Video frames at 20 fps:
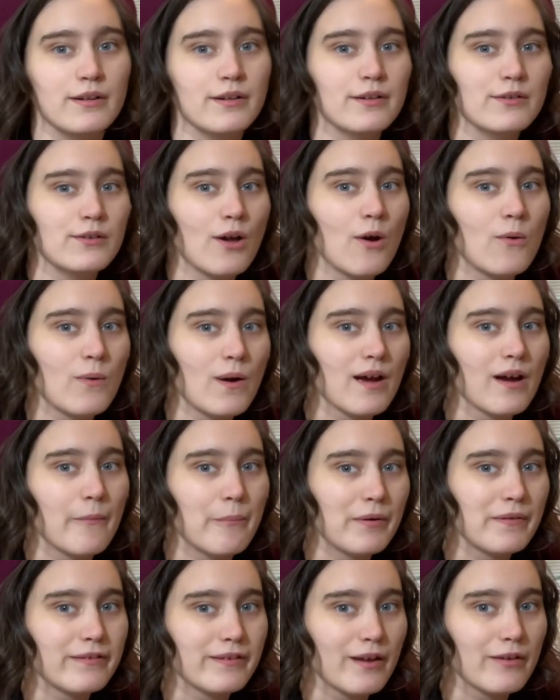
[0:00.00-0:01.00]
know where I
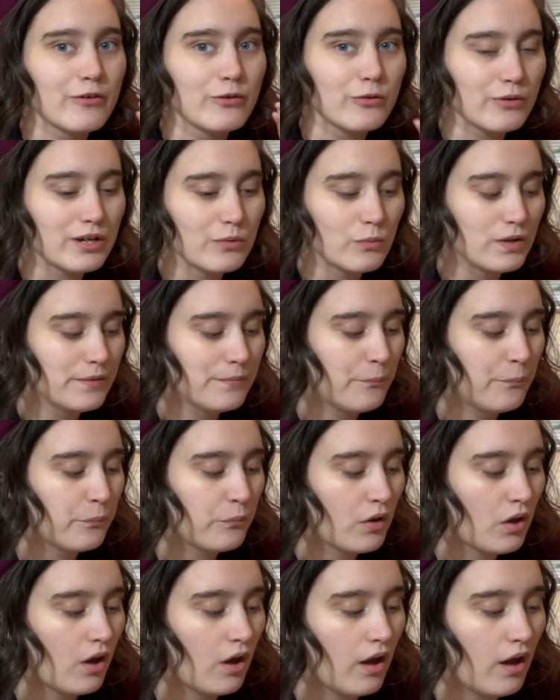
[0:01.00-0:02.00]
put the other green
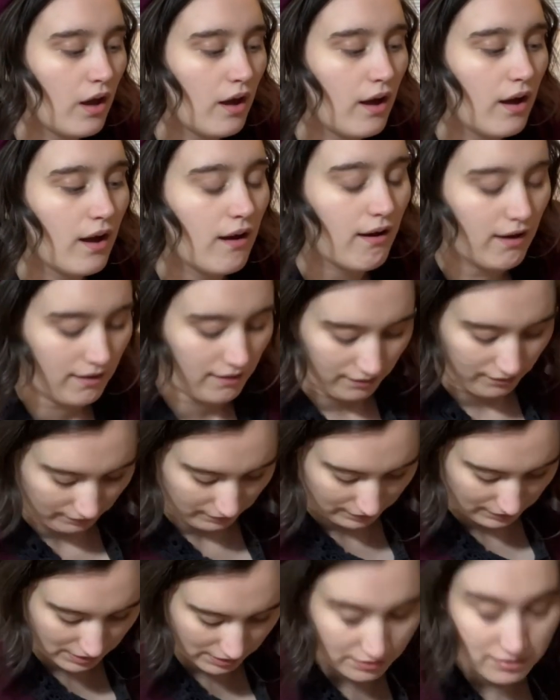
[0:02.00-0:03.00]
one.
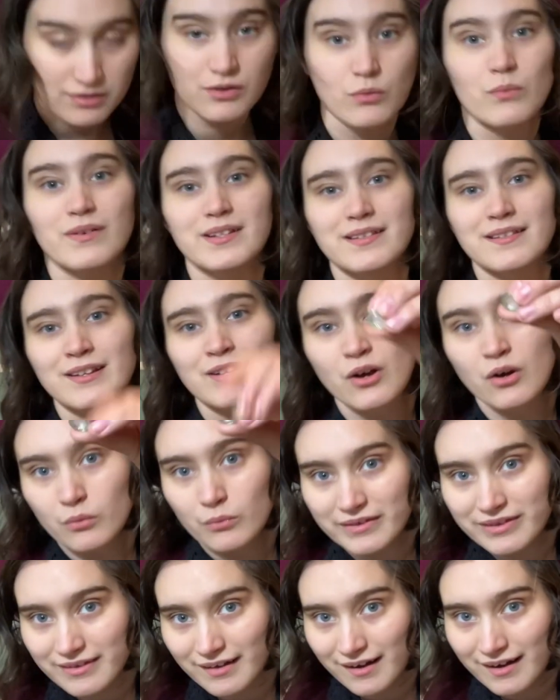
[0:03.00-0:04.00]
Here's the one
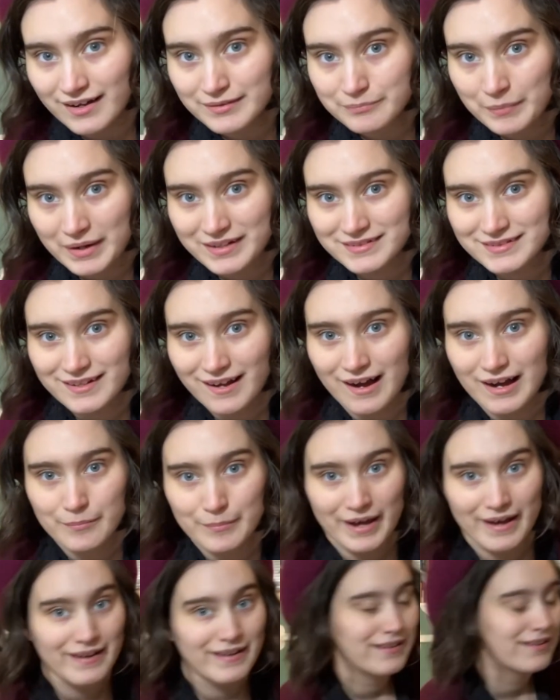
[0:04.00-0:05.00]
with the unpainted eye
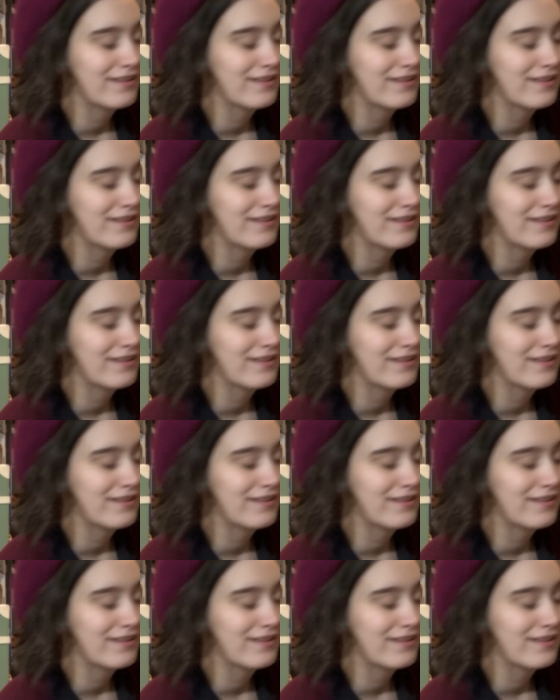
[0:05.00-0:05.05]
back.